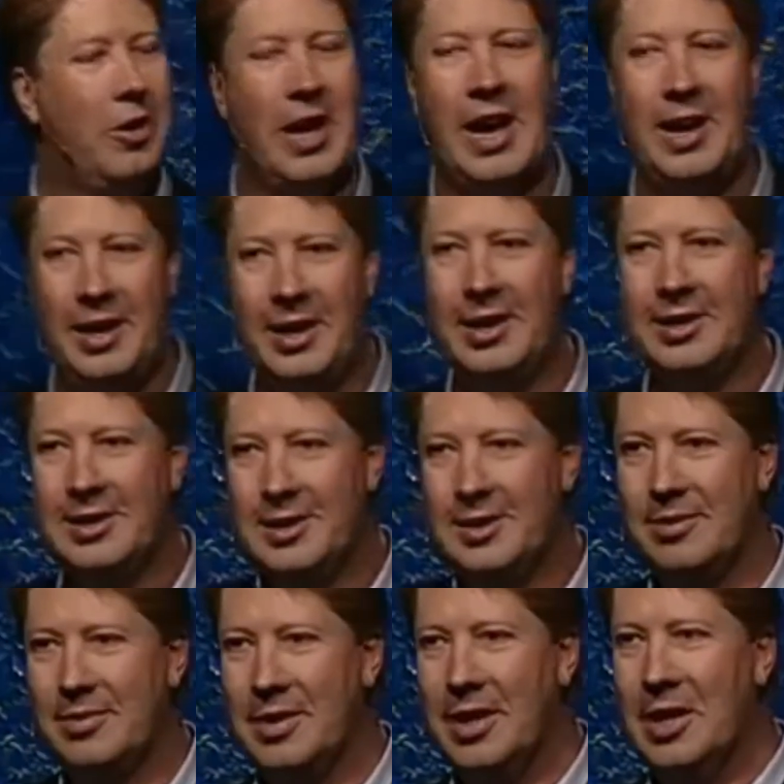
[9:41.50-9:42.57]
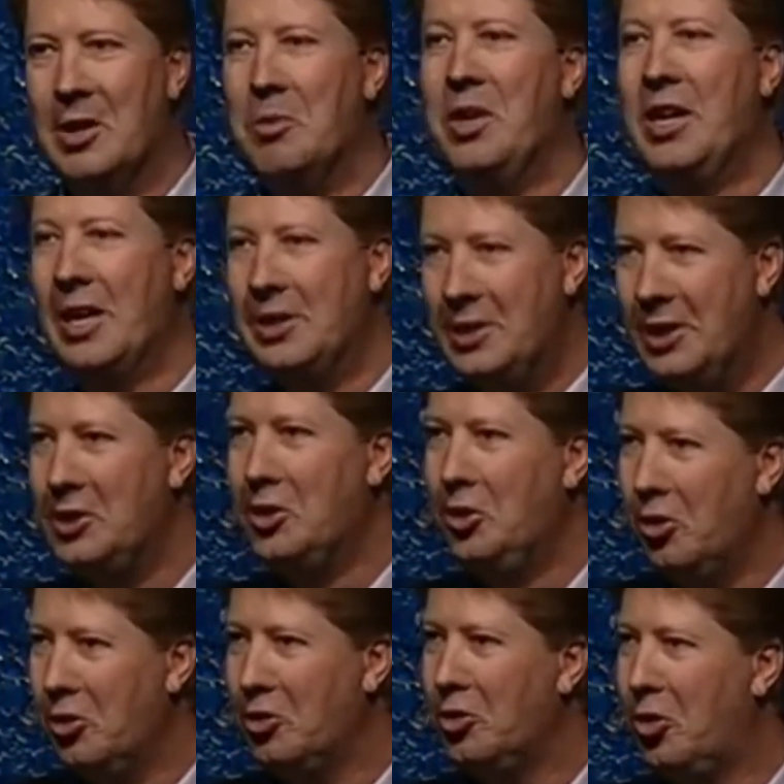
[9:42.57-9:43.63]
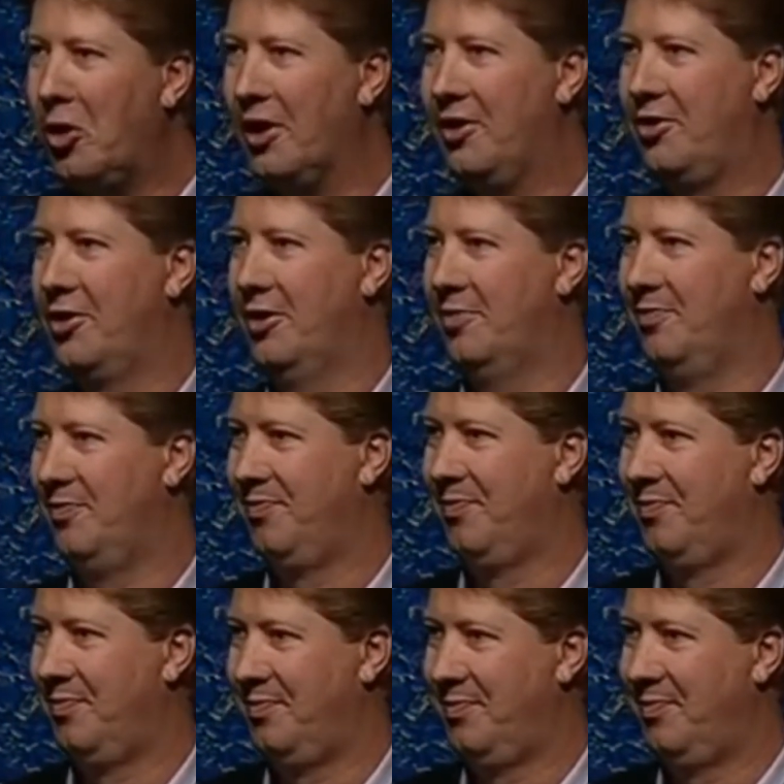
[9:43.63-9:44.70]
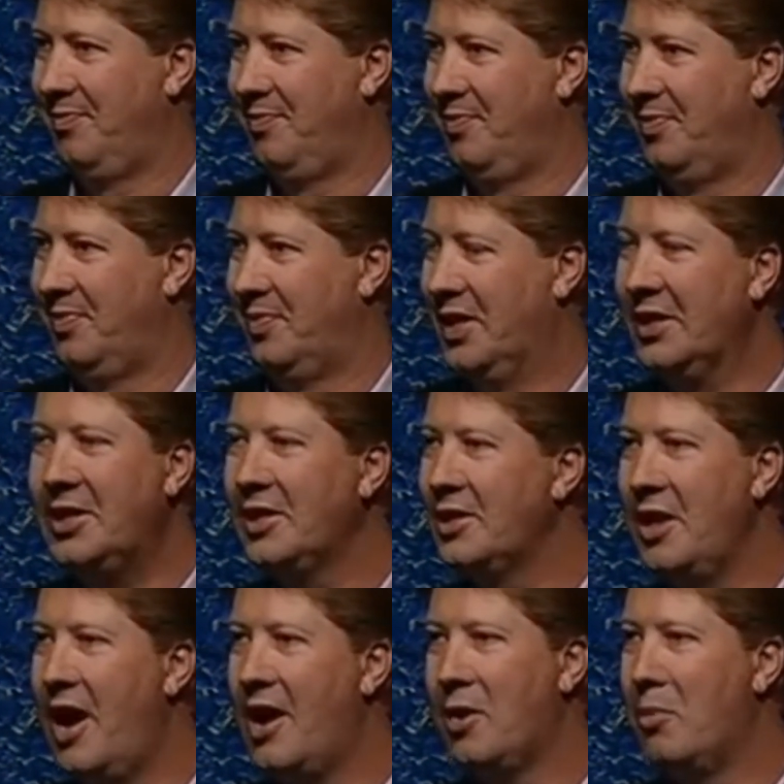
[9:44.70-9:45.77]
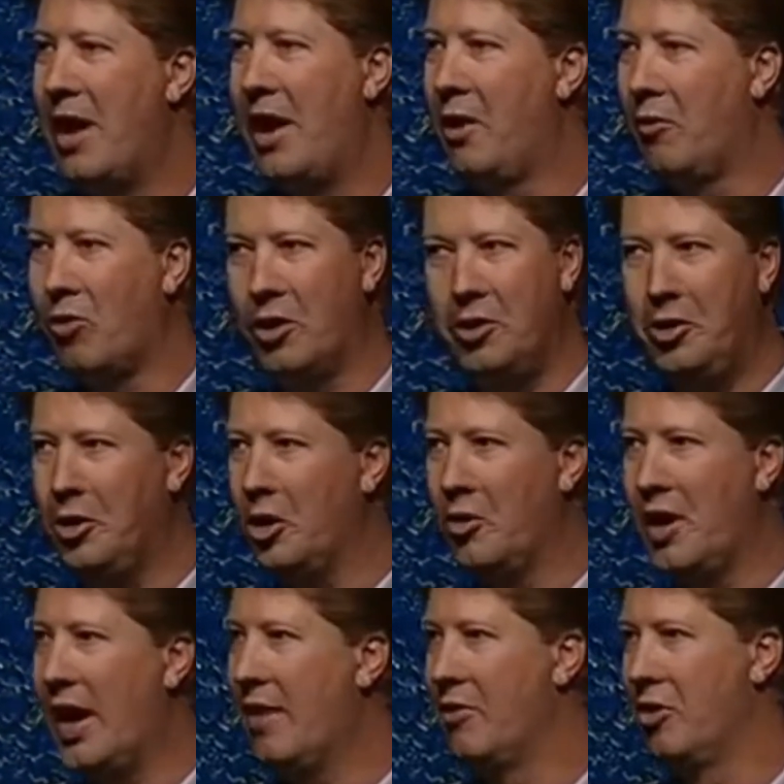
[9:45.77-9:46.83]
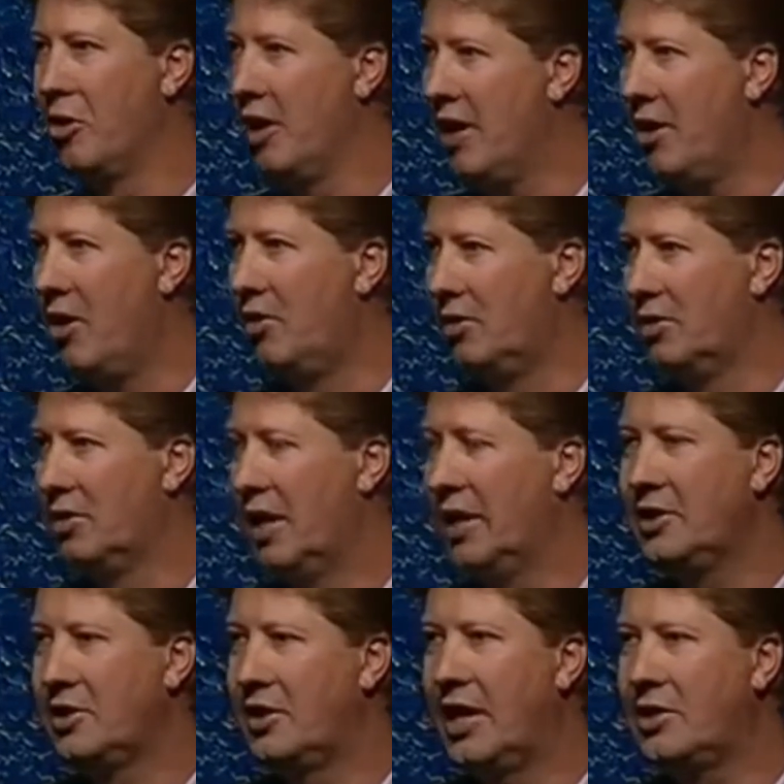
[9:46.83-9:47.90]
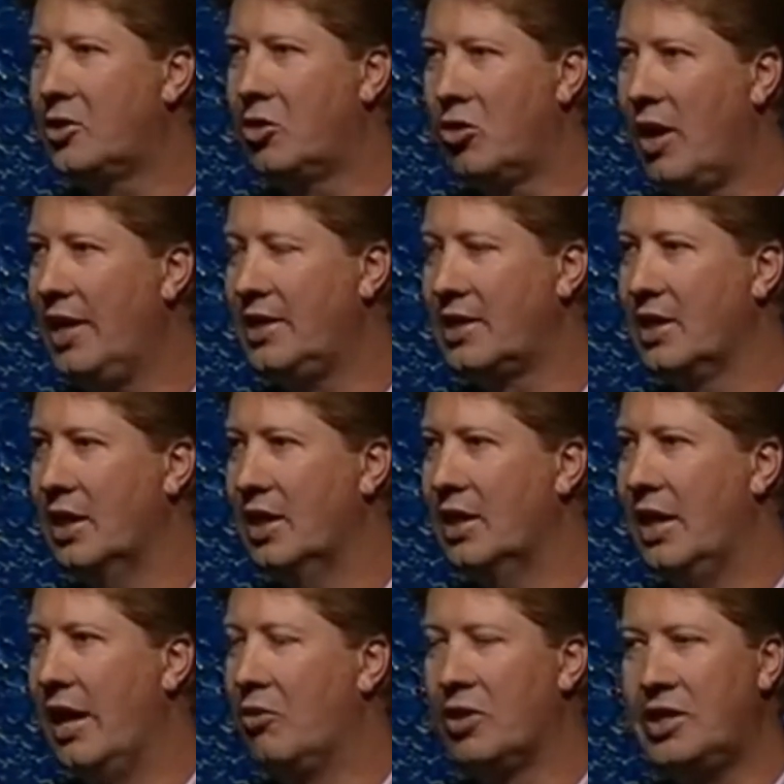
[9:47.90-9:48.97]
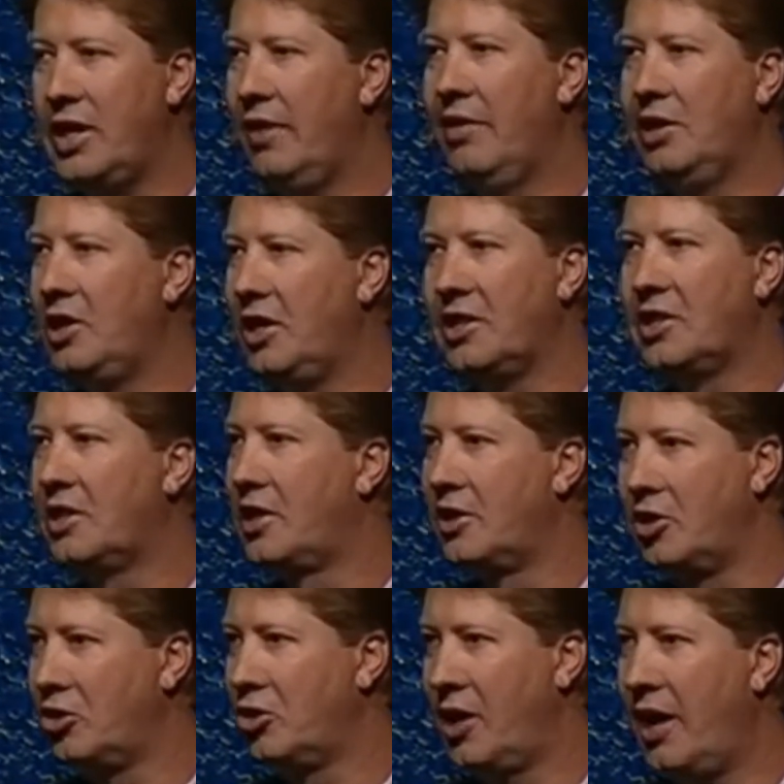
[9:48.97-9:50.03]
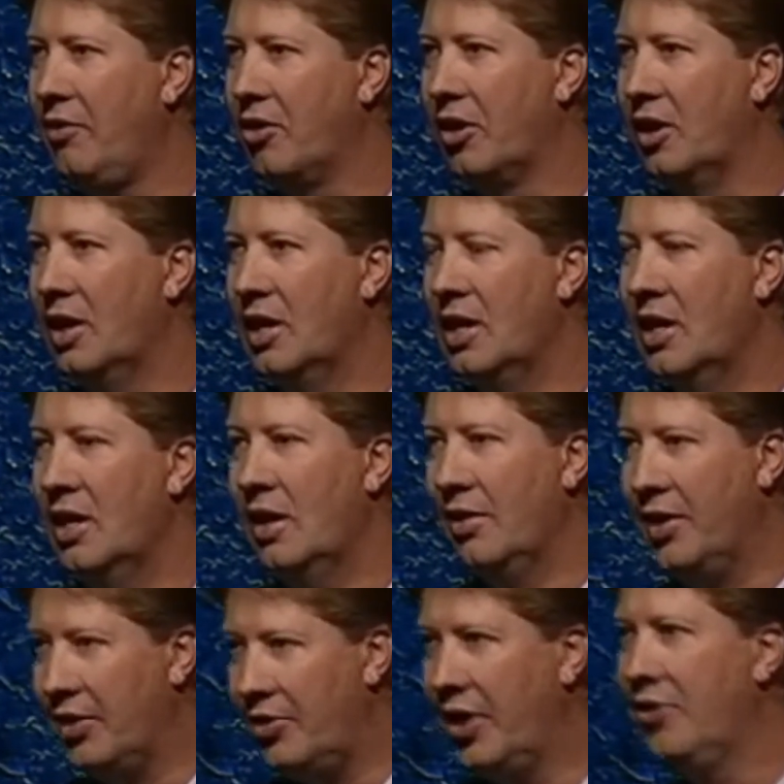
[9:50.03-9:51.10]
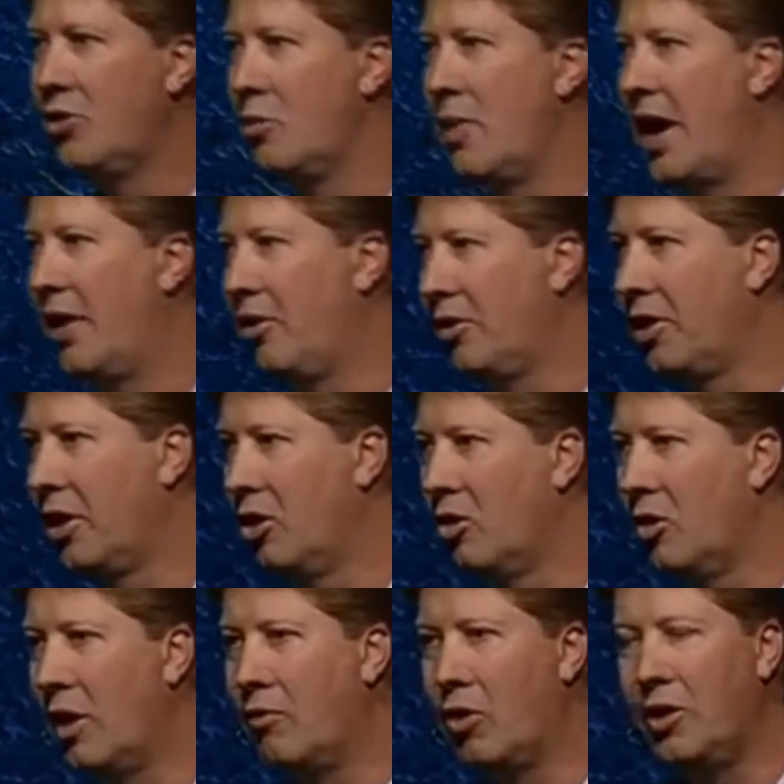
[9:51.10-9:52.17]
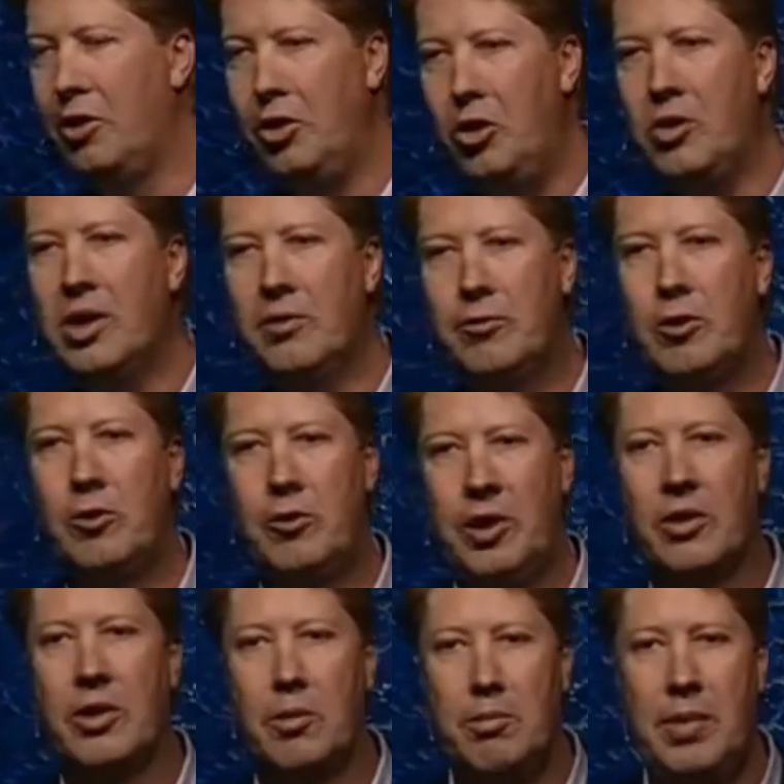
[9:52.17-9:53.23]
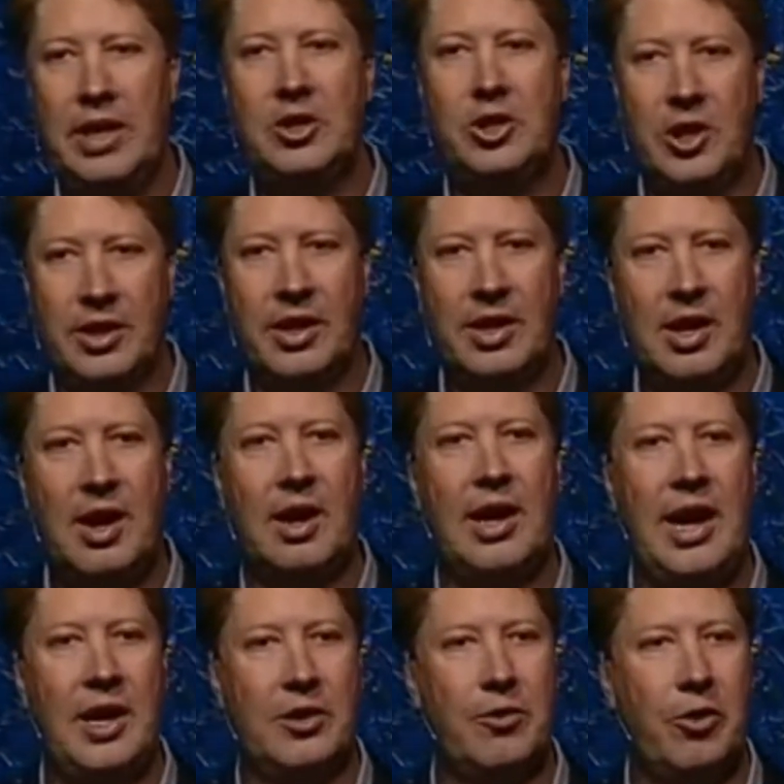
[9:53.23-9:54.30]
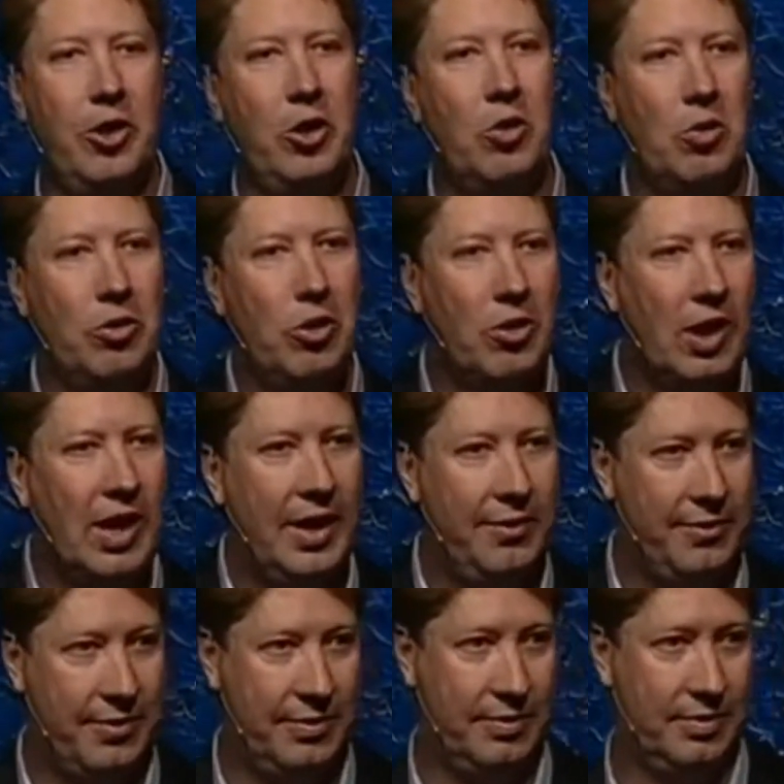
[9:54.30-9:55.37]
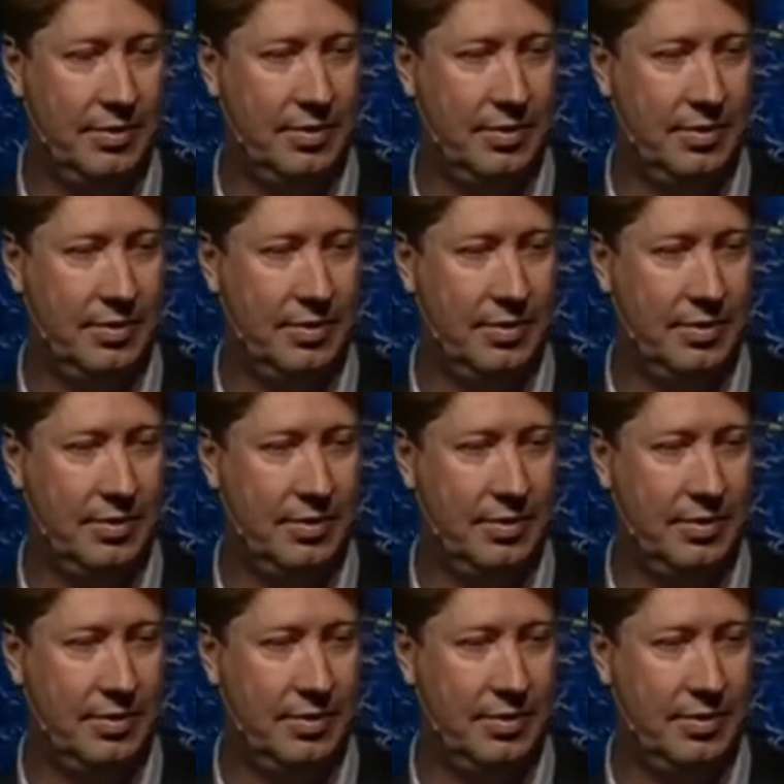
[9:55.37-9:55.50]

you that is because it's your choice. This is not a matter of whether you go to heaven or hell. That's, that's grace and receiving Jesus as your Savior. This is a matter, though, of whether you can fulfill the mission that God has for you on your life